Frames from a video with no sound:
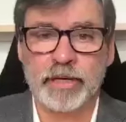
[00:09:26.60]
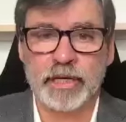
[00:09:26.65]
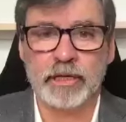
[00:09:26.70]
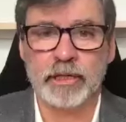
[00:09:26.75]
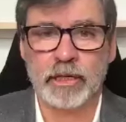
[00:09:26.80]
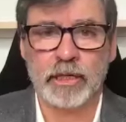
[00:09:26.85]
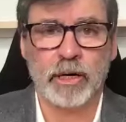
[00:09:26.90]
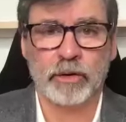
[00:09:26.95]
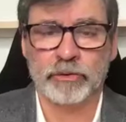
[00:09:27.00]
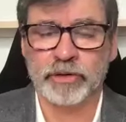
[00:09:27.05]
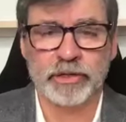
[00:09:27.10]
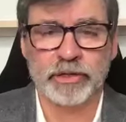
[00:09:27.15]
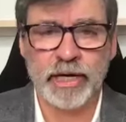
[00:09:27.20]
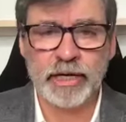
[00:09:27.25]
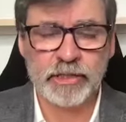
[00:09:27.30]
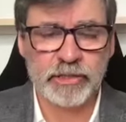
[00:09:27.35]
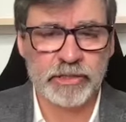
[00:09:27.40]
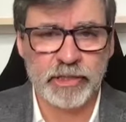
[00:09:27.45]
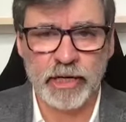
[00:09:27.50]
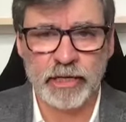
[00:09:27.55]
I mean, you know, the
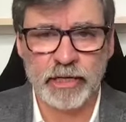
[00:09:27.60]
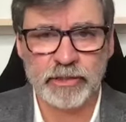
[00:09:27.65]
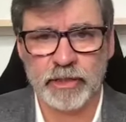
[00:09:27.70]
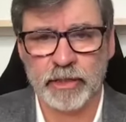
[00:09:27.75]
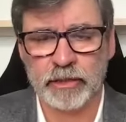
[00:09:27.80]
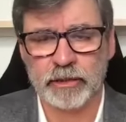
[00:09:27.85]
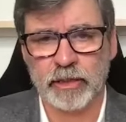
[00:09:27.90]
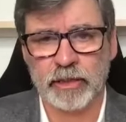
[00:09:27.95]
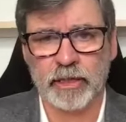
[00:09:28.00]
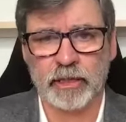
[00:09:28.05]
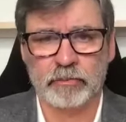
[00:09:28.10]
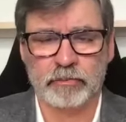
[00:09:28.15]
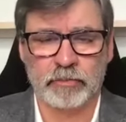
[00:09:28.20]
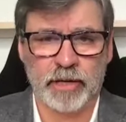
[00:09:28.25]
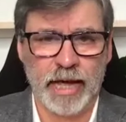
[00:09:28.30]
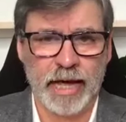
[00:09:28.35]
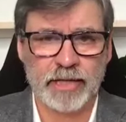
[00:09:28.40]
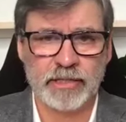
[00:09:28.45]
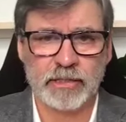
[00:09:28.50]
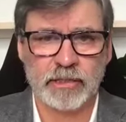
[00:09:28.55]
data says that the
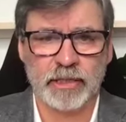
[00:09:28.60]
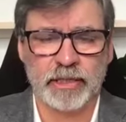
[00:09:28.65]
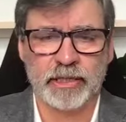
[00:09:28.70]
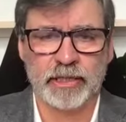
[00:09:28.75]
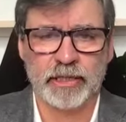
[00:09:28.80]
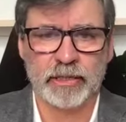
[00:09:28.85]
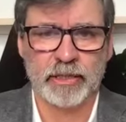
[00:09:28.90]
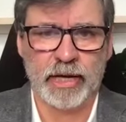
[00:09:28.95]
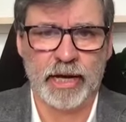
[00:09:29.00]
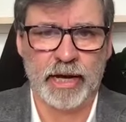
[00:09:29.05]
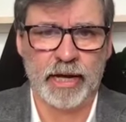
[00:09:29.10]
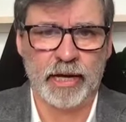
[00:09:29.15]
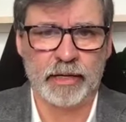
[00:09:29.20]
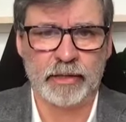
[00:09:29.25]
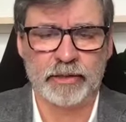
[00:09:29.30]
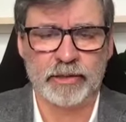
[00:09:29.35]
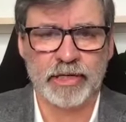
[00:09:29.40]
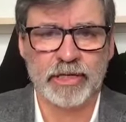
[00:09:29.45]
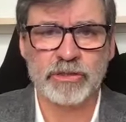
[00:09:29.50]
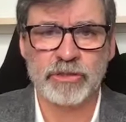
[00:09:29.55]
gasoline
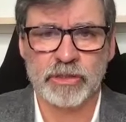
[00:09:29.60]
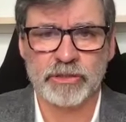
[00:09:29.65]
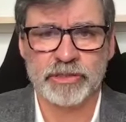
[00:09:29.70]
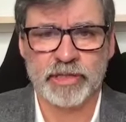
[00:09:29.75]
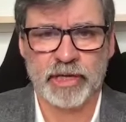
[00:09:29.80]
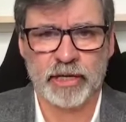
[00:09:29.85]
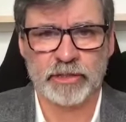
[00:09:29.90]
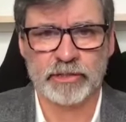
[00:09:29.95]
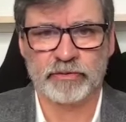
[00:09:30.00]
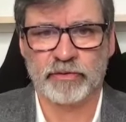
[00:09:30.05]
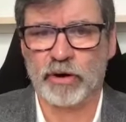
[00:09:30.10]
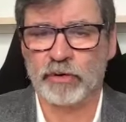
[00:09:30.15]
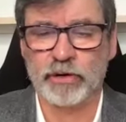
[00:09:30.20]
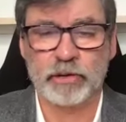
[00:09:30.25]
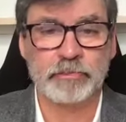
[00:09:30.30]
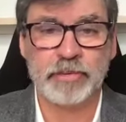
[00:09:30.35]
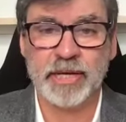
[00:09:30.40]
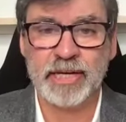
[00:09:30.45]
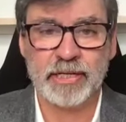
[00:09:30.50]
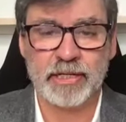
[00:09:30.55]
and diesel sales have
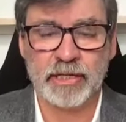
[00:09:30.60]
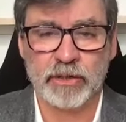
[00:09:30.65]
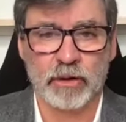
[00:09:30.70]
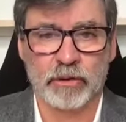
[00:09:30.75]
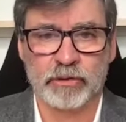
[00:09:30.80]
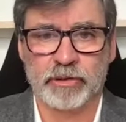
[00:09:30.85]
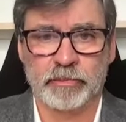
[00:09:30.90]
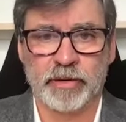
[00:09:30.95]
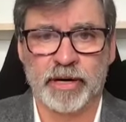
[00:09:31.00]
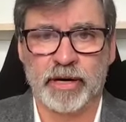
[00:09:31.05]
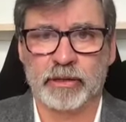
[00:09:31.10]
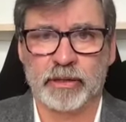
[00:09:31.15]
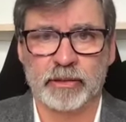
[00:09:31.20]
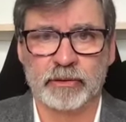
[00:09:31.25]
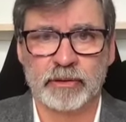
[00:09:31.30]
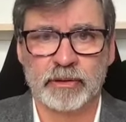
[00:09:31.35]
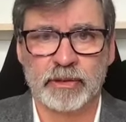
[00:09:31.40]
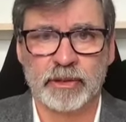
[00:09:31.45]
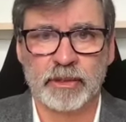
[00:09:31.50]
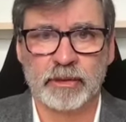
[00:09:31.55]
already peaked in North America
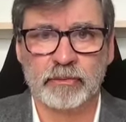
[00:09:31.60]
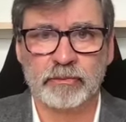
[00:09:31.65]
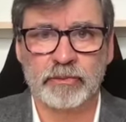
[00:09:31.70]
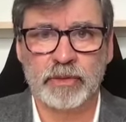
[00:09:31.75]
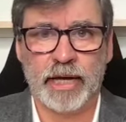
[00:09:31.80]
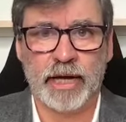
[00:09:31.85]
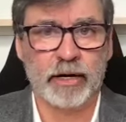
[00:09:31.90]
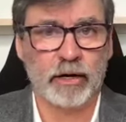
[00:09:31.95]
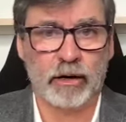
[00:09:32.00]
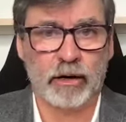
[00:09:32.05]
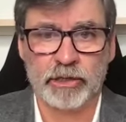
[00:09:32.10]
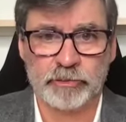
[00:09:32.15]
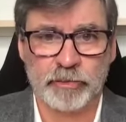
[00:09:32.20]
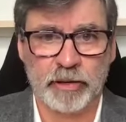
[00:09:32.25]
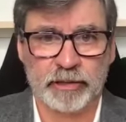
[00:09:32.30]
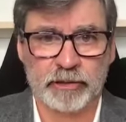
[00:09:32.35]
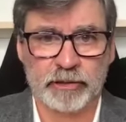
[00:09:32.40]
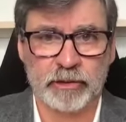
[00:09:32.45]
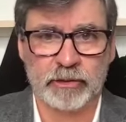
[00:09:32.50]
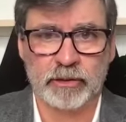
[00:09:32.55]
and are
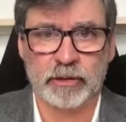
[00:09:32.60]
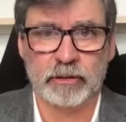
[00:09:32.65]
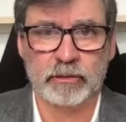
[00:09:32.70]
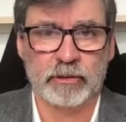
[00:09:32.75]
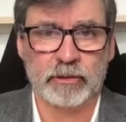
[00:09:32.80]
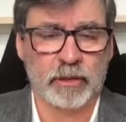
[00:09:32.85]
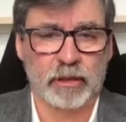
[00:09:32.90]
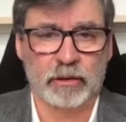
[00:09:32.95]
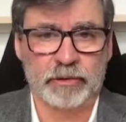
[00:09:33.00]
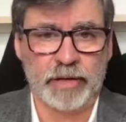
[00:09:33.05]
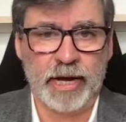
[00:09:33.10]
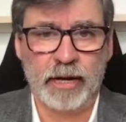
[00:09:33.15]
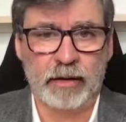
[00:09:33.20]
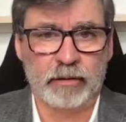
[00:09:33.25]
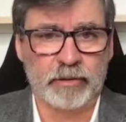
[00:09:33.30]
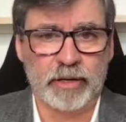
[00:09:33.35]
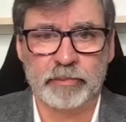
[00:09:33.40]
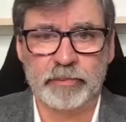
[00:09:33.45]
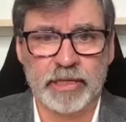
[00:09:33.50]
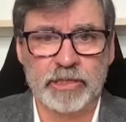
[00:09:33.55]
expected to go
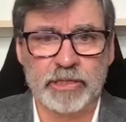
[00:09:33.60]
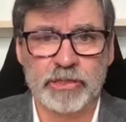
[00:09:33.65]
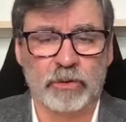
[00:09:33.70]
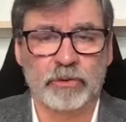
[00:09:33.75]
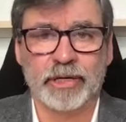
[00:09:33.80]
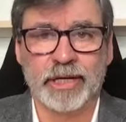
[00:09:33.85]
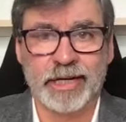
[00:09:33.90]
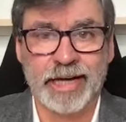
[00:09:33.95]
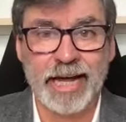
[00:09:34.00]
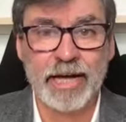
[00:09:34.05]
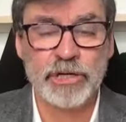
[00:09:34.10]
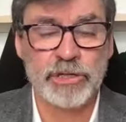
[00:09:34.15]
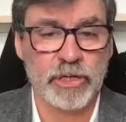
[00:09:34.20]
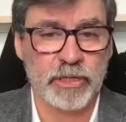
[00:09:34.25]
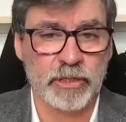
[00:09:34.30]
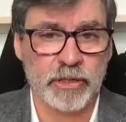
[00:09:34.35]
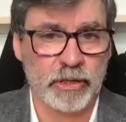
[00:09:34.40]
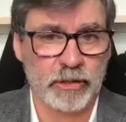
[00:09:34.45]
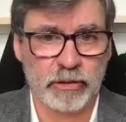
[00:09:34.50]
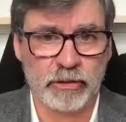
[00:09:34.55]
down. I mean, it's only in Asia
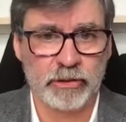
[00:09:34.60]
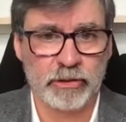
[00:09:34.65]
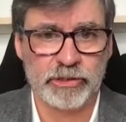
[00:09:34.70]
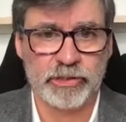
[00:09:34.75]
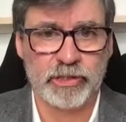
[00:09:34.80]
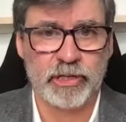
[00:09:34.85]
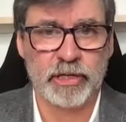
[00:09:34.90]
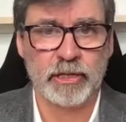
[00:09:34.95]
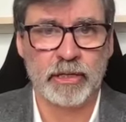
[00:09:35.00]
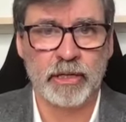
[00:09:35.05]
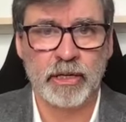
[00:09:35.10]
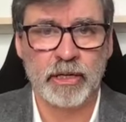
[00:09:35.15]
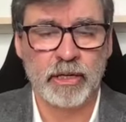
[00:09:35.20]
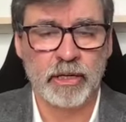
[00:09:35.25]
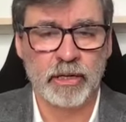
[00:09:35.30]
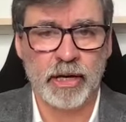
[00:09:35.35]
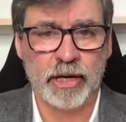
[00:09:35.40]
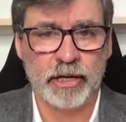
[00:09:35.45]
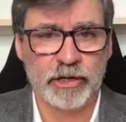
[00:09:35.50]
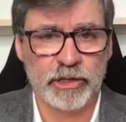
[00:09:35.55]
that you're going to see
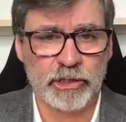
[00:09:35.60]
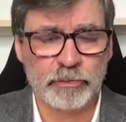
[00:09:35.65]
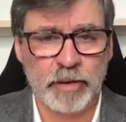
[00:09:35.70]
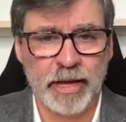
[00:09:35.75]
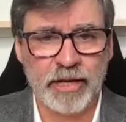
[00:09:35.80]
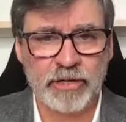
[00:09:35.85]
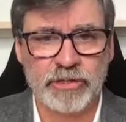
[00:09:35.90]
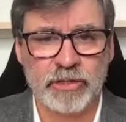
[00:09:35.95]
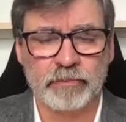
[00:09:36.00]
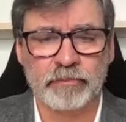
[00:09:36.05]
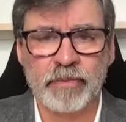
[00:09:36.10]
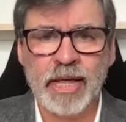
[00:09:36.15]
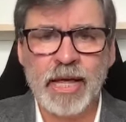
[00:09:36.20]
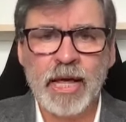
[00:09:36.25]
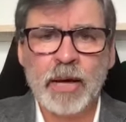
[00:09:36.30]
an expansion.